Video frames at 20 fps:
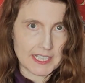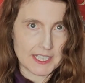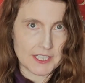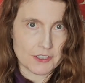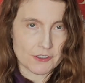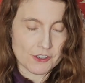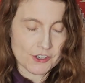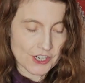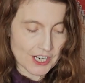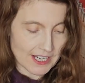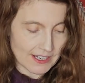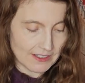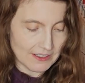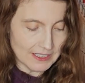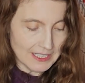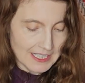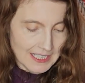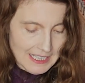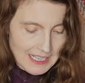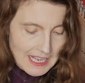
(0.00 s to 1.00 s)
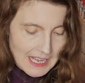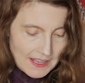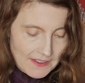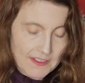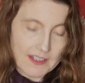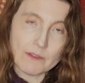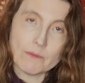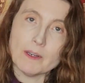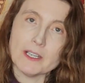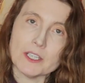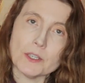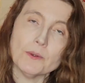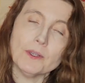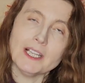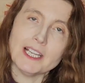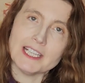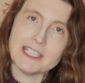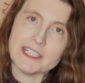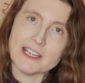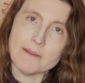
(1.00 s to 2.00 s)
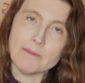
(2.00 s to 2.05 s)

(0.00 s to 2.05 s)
your shell, then what you will end up